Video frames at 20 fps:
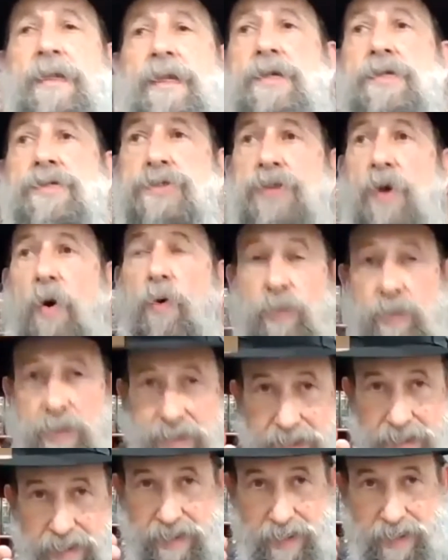So
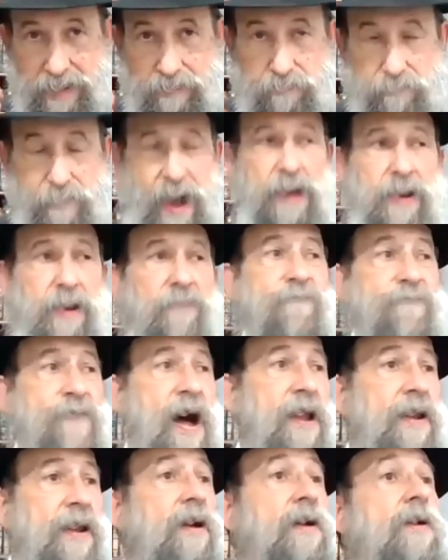mother,
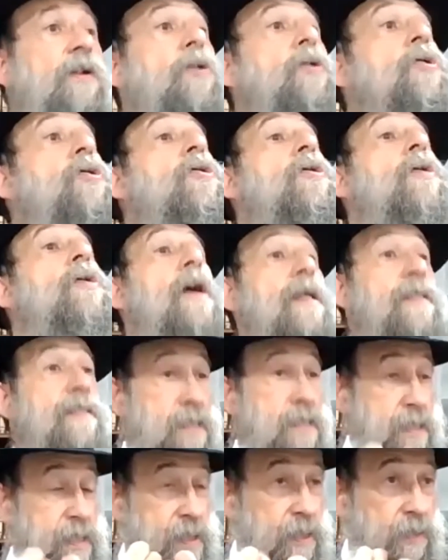father,
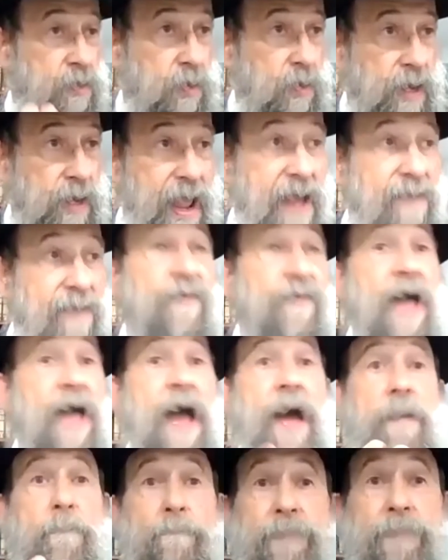you're going to
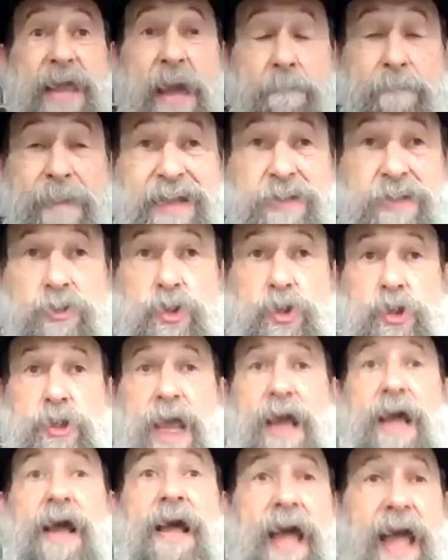be a mensch,
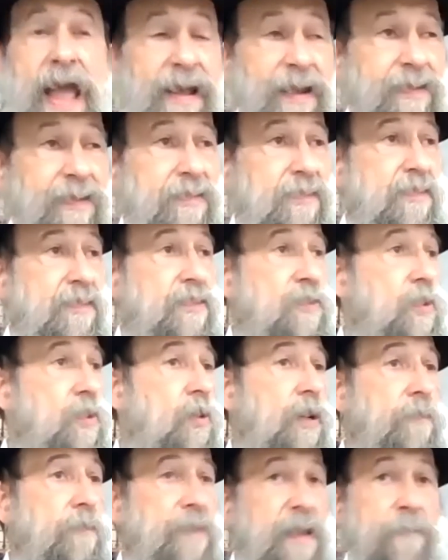derech eretz. You're going
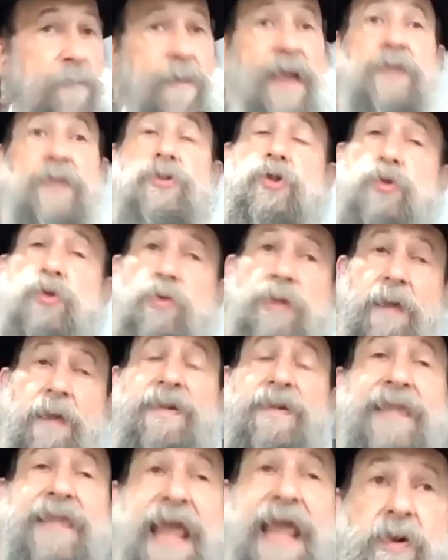to be a mensch to them,
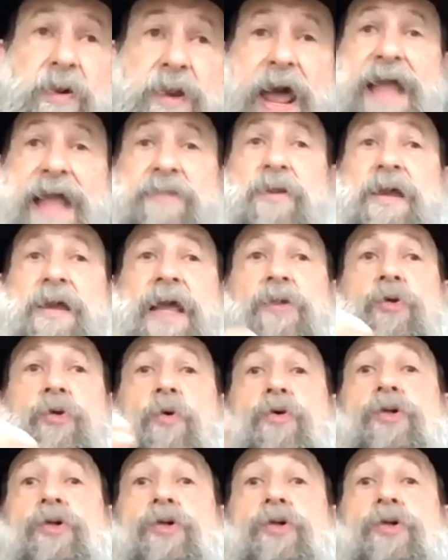and they're going to educate you